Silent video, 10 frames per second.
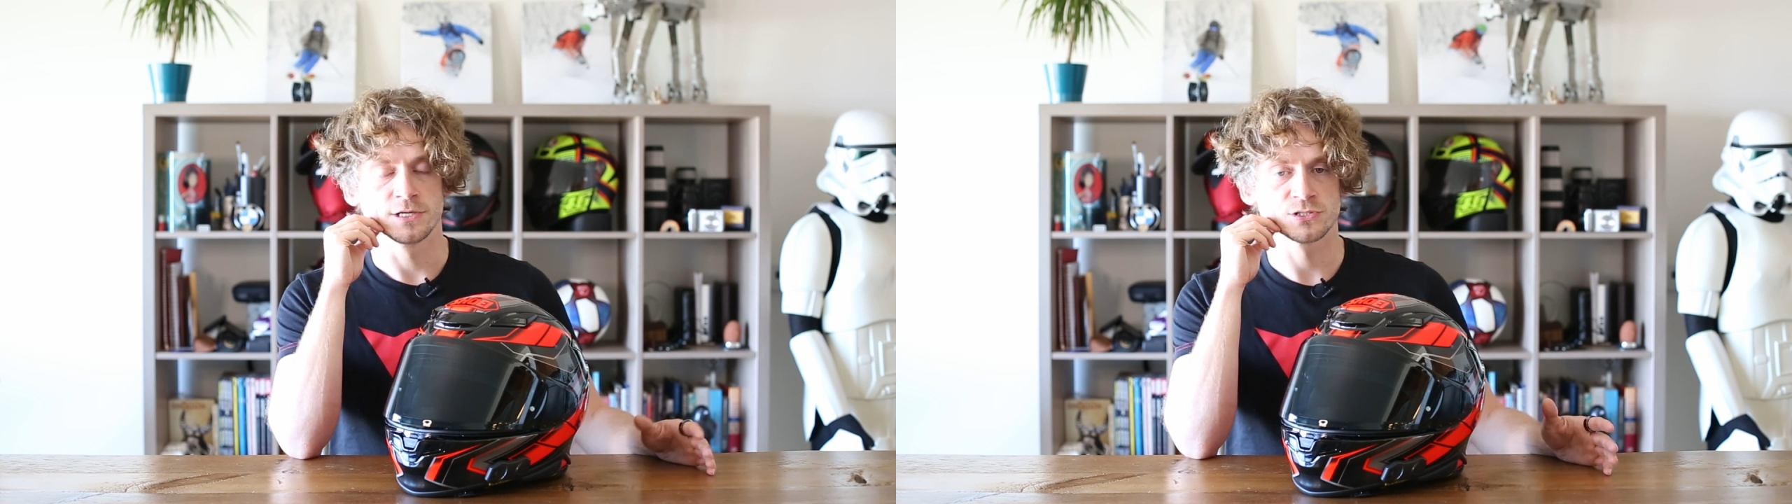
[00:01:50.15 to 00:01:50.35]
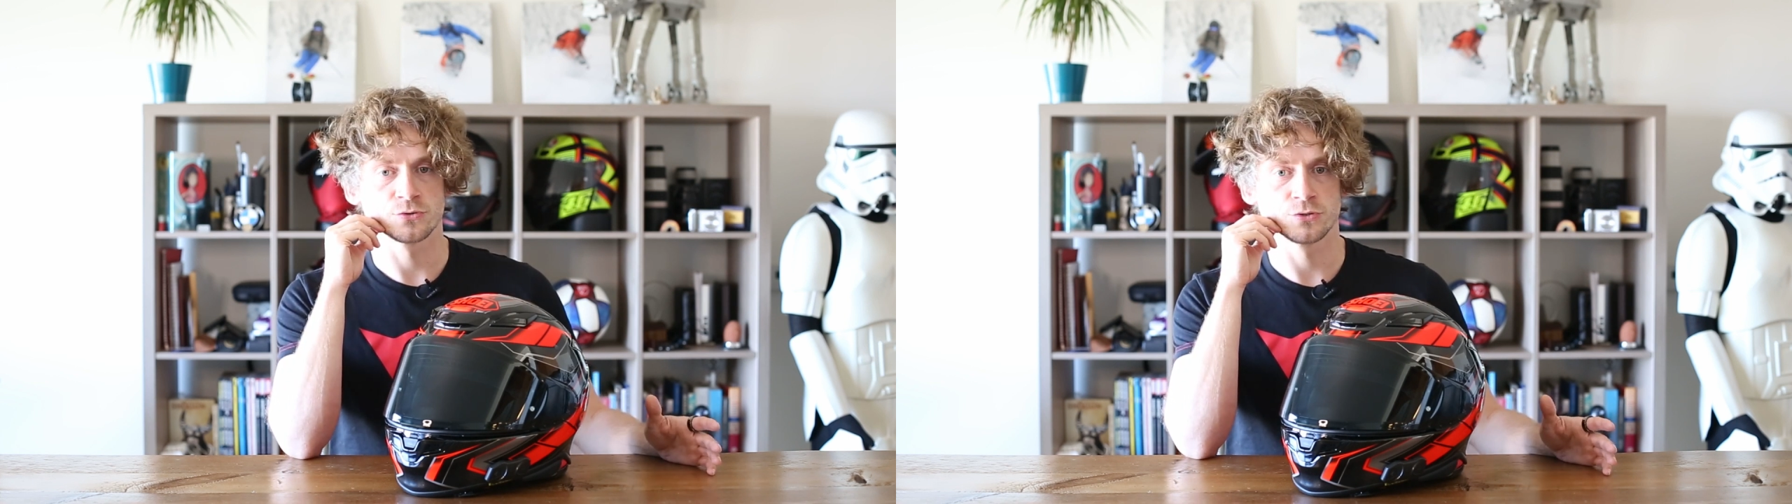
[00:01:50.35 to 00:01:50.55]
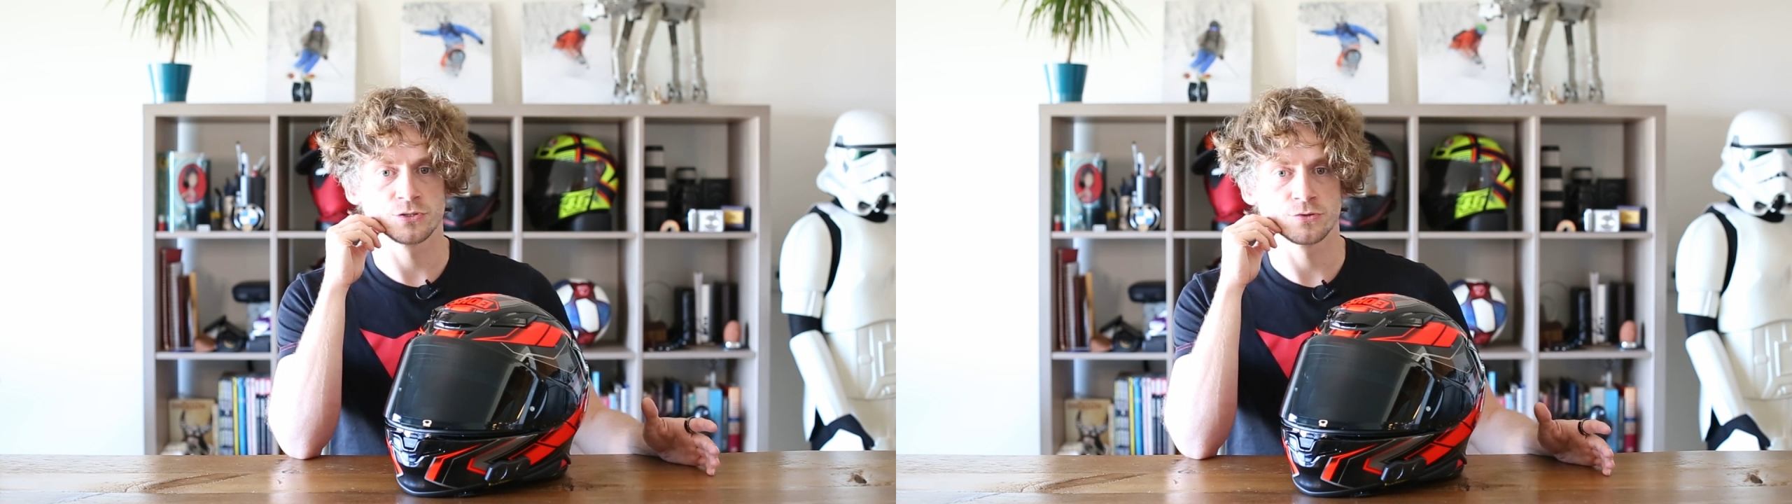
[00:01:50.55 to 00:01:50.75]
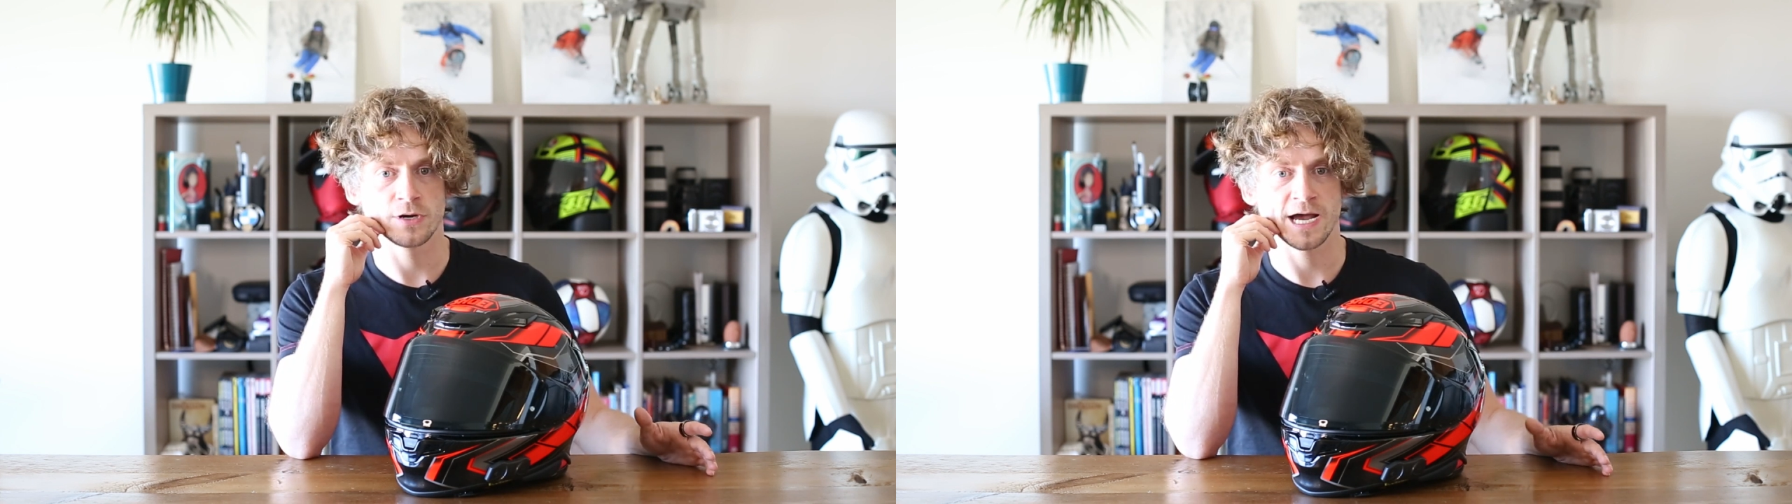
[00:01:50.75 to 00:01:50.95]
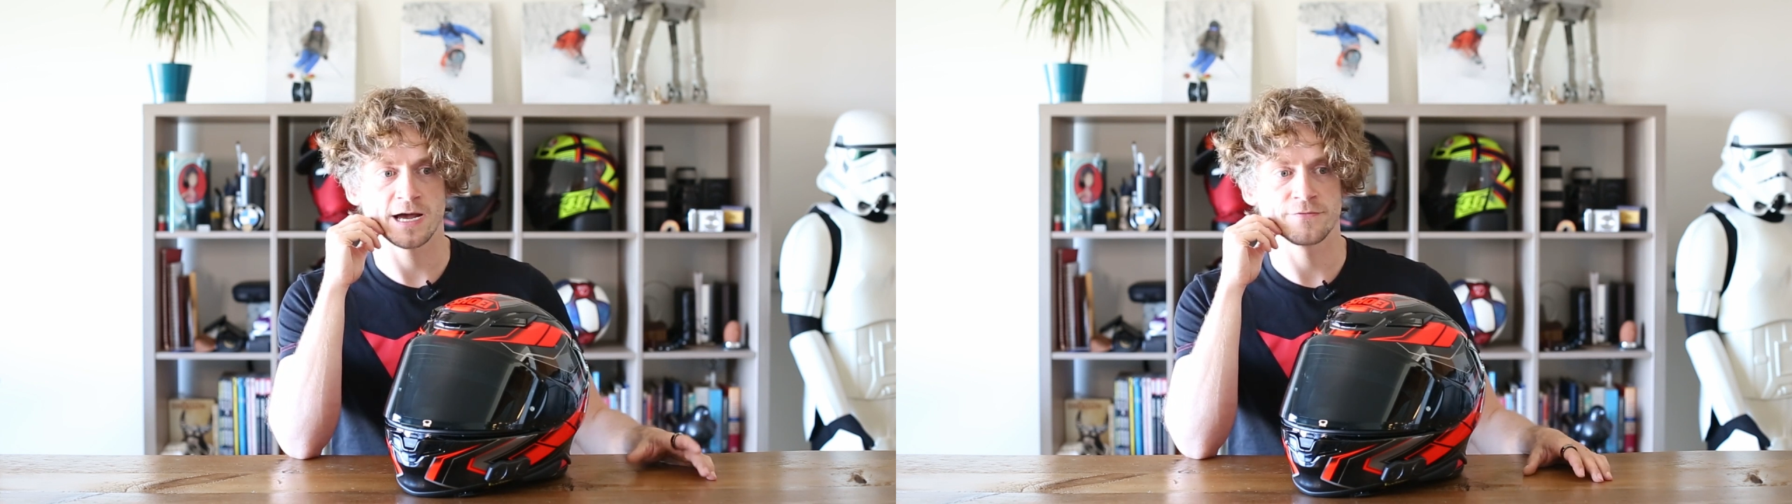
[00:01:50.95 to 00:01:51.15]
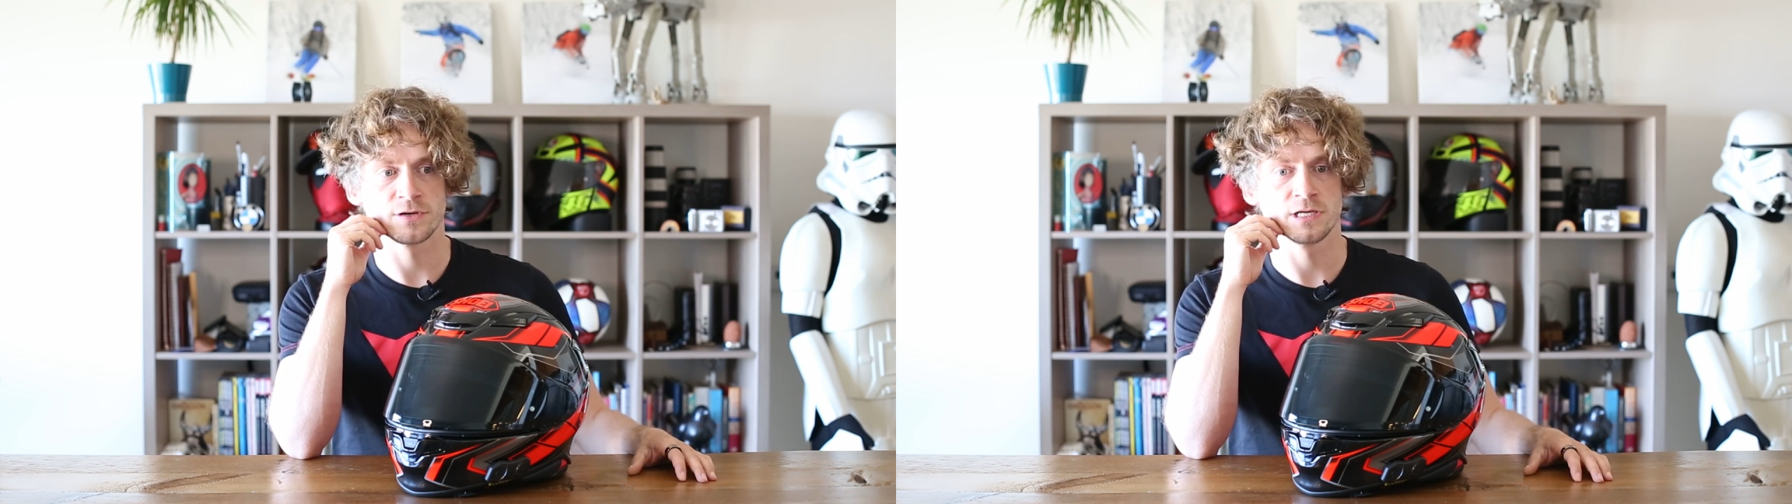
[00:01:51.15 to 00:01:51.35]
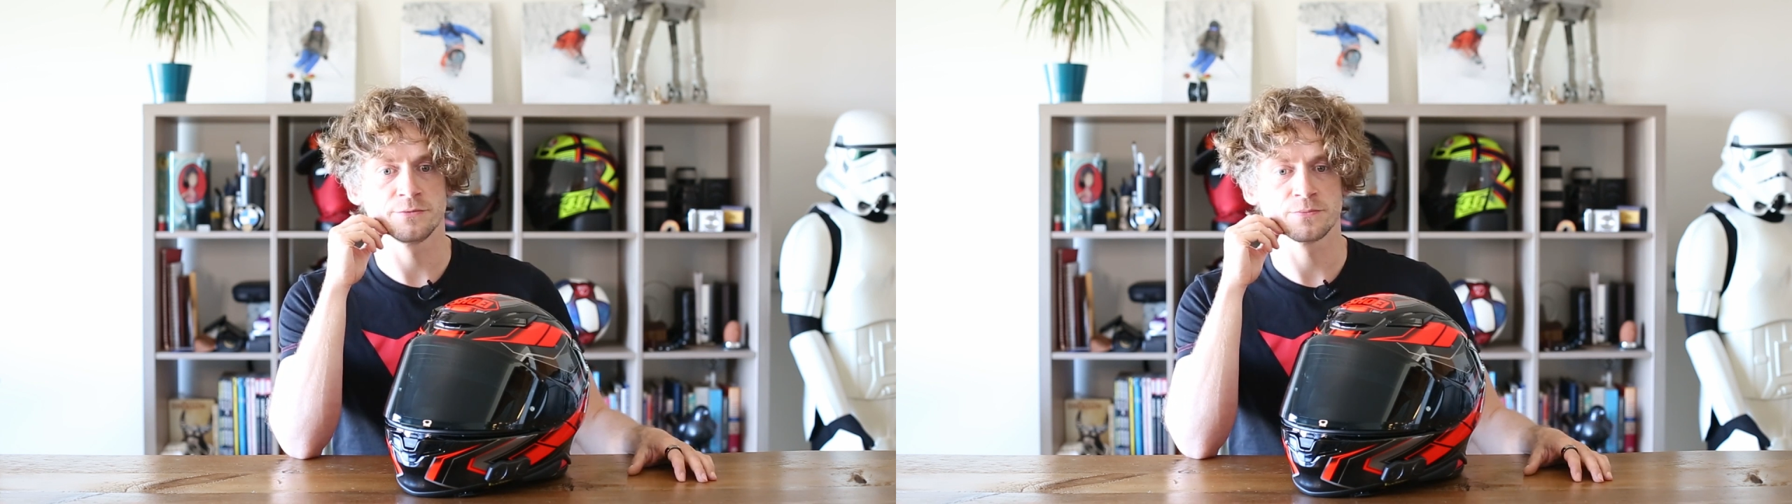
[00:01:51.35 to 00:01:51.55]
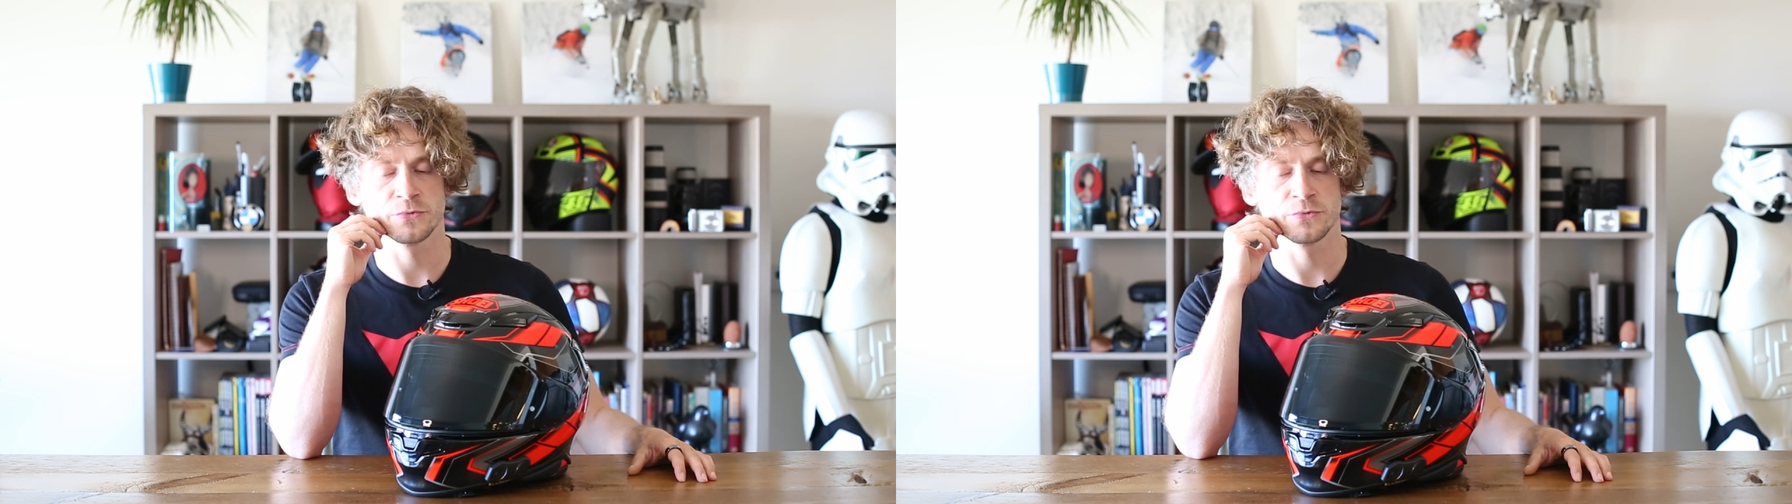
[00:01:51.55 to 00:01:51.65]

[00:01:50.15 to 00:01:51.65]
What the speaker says: so you have a little